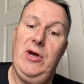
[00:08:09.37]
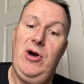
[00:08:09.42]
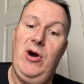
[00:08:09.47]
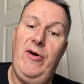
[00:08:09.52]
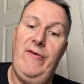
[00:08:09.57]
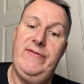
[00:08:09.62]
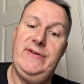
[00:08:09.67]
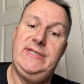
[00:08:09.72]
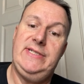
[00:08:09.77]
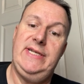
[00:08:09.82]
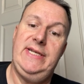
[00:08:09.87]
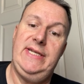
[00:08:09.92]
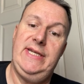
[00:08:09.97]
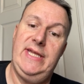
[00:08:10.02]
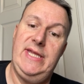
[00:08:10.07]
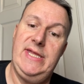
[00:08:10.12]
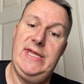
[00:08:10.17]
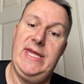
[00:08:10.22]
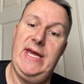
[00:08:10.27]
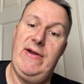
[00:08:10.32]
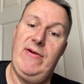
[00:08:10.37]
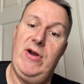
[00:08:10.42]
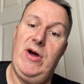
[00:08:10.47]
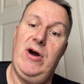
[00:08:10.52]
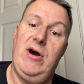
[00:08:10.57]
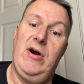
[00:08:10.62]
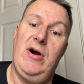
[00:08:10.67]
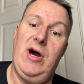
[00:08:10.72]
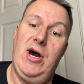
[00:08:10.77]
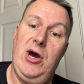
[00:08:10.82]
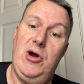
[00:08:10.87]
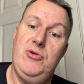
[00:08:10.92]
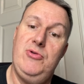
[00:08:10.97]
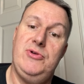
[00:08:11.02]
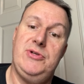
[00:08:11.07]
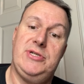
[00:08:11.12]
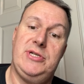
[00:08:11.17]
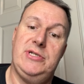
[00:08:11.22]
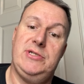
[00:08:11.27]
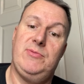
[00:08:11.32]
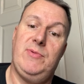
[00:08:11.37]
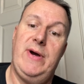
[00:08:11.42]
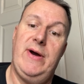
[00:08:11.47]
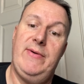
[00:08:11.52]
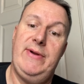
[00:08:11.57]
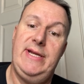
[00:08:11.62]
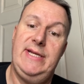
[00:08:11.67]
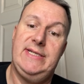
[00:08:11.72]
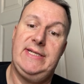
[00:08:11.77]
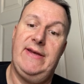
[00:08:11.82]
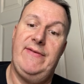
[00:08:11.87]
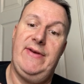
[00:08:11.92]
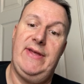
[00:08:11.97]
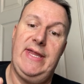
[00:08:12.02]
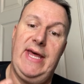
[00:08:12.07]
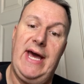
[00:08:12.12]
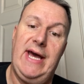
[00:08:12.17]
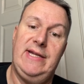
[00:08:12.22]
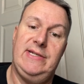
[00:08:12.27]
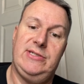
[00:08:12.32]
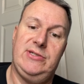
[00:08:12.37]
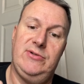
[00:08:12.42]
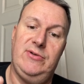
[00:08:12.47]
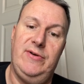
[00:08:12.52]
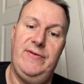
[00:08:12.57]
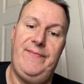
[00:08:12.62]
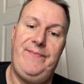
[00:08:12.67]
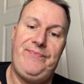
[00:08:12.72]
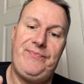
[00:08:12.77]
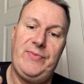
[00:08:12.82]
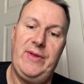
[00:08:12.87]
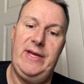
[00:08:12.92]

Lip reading: Obviously, there are oats as well, and it's give it that sort of,